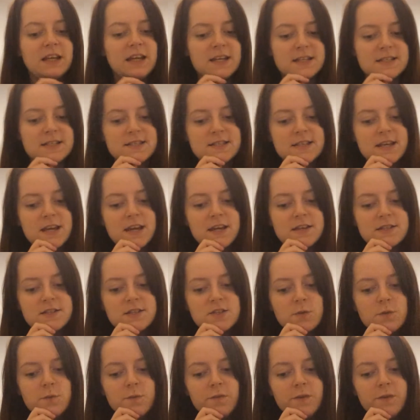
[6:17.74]
It says
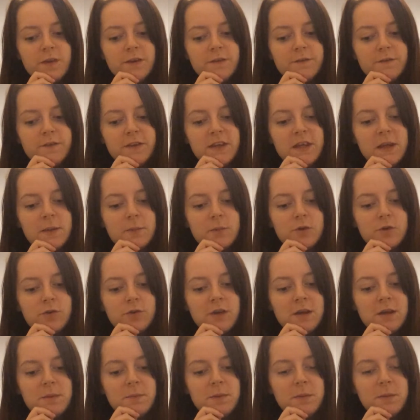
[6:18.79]
something for them
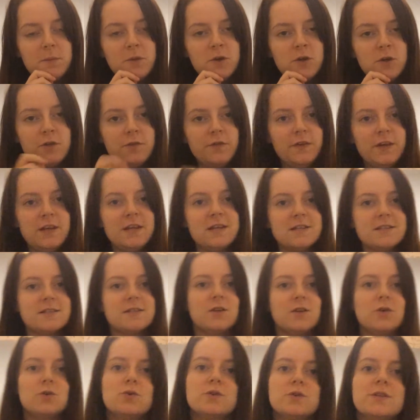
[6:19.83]
creepy movies,
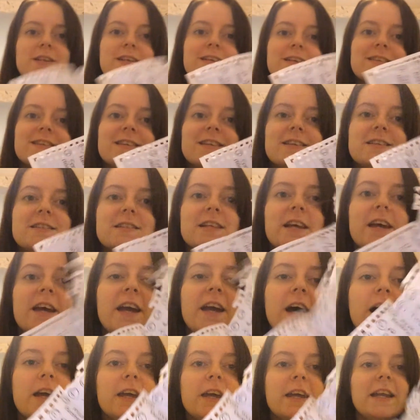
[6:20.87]
according to this. Look,
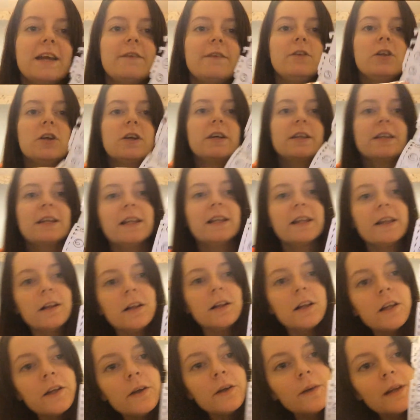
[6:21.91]
yeah, you can have a look at the little
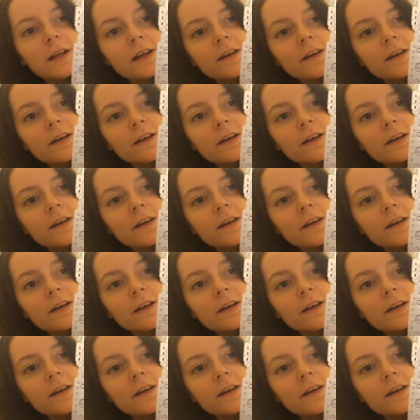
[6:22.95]
clue